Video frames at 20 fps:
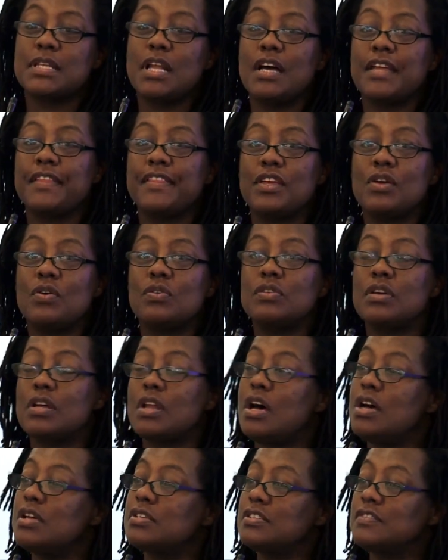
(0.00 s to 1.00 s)
like the odd
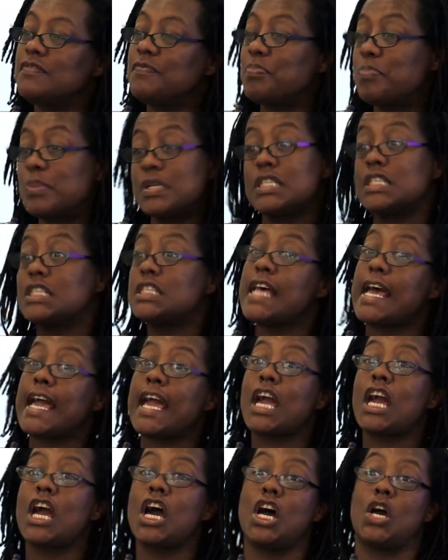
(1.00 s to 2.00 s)
glass of
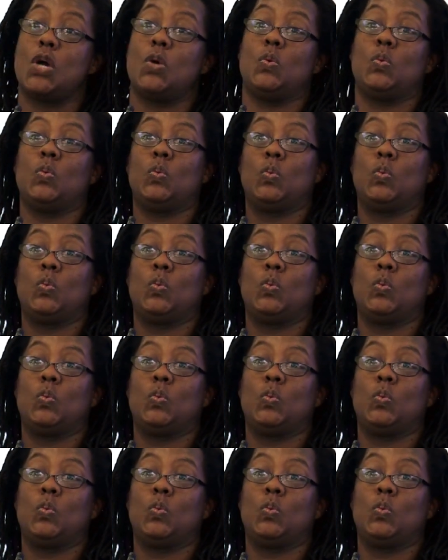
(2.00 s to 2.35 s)
Prosecco.